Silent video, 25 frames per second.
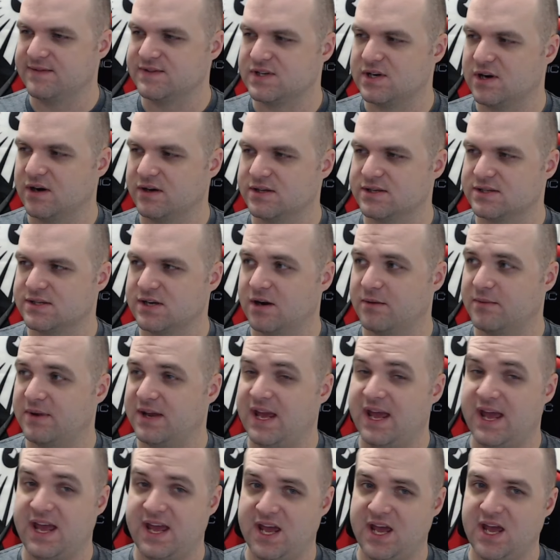Darkness army
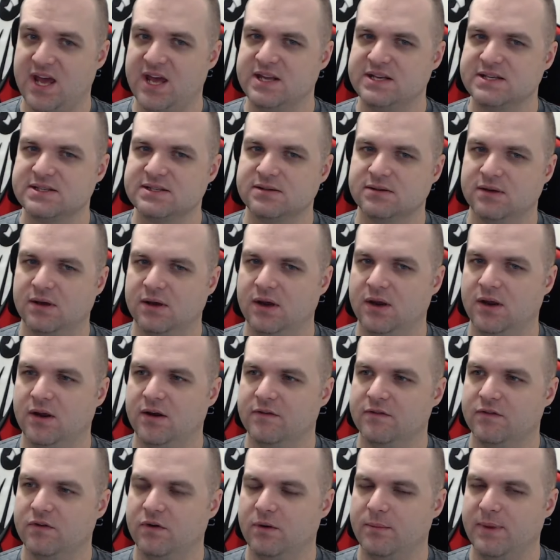and
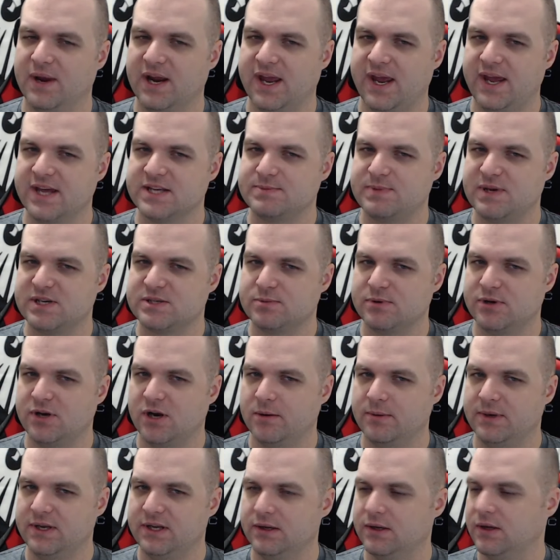for my Chaos Space Marine
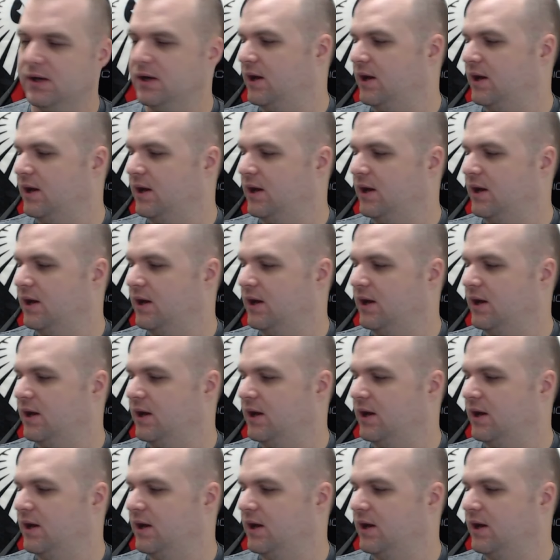army.